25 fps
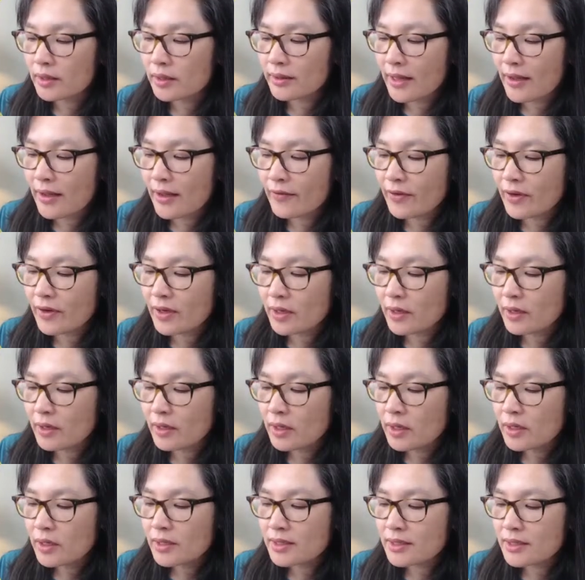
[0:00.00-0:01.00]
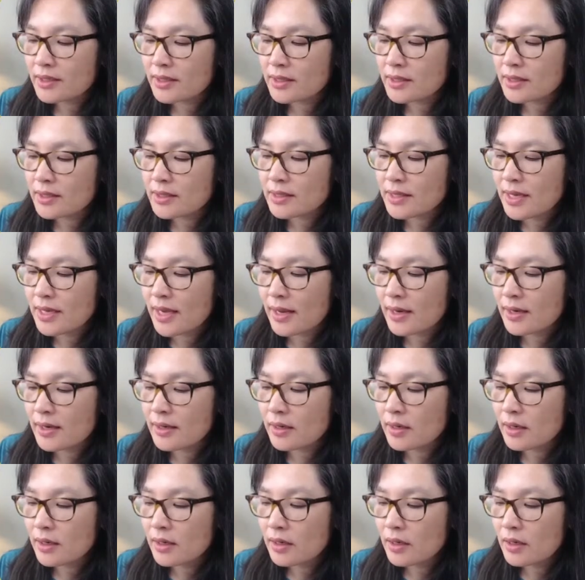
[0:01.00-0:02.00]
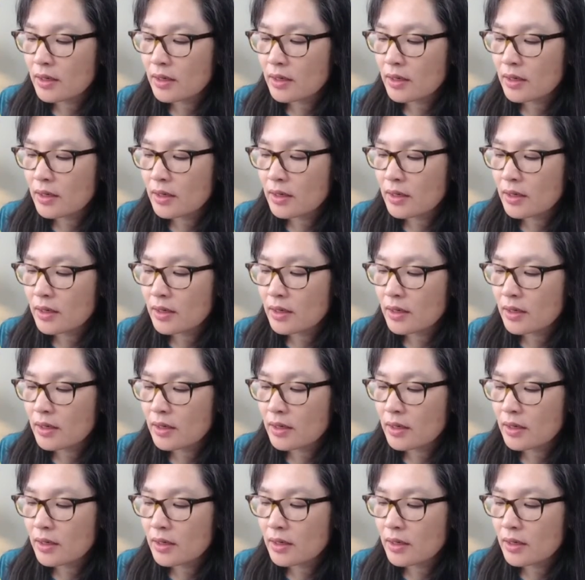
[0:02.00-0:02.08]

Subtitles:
11, this is 10,